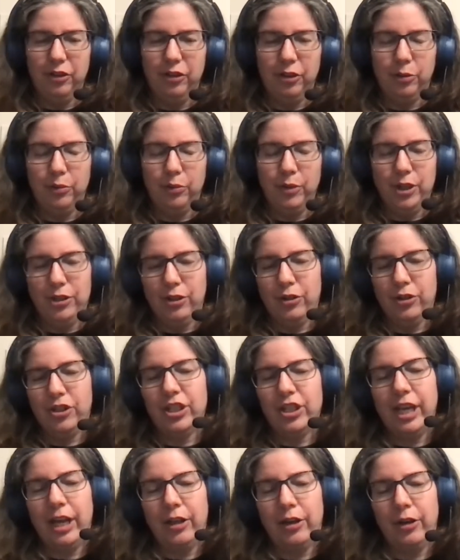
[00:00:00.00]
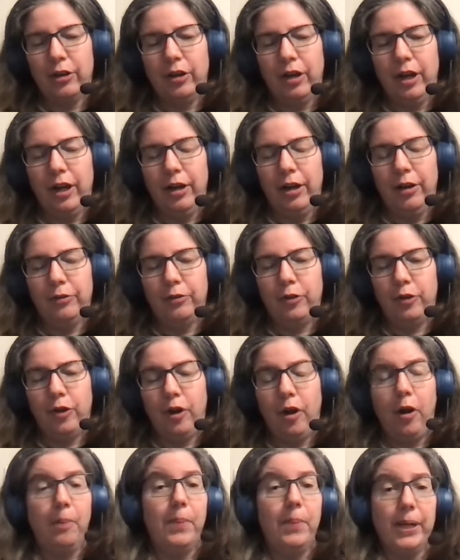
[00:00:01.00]
the research together uh, for
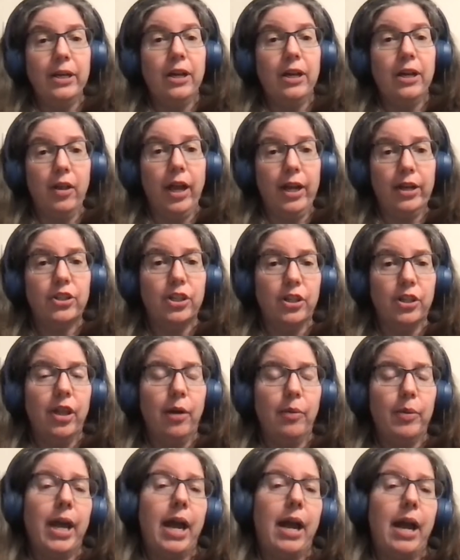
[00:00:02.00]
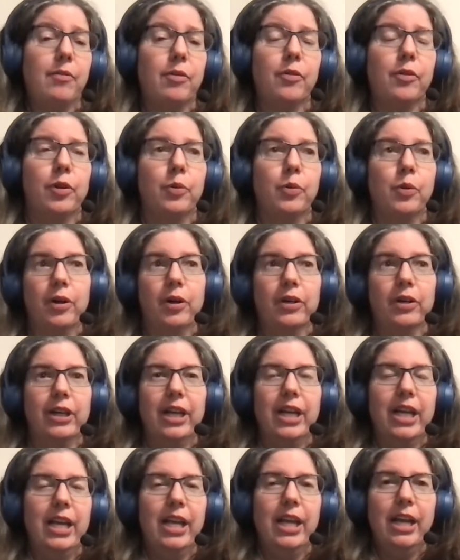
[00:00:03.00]
our big collection that we have of her work
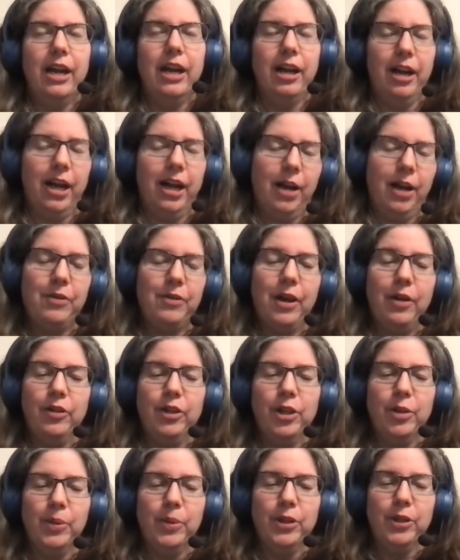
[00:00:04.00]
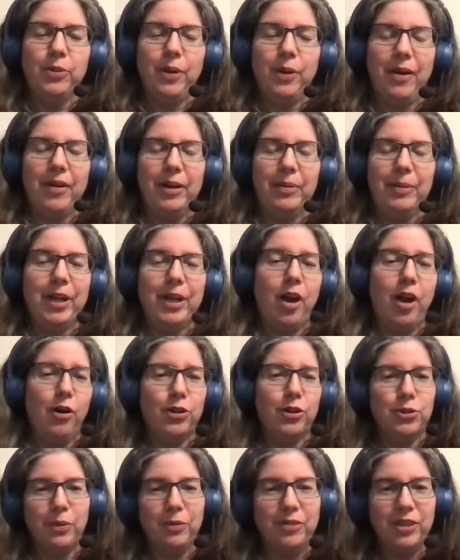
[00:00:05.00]
uh, I found the obituary and I'm like, oh,
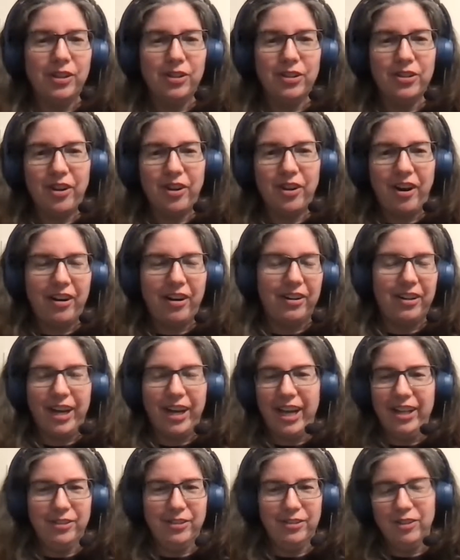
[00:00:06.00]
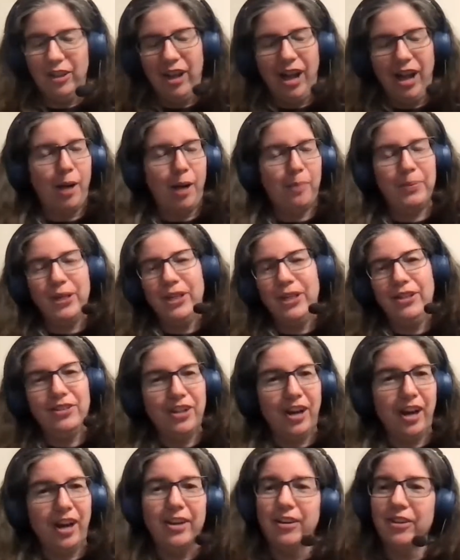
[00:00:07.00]
Swifty Lazar and Poppy oh.
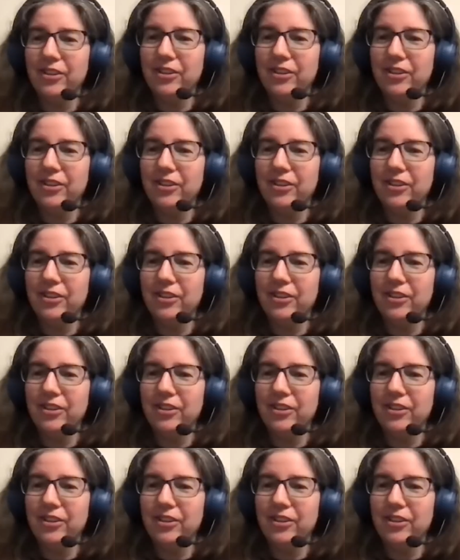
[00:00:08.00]
died on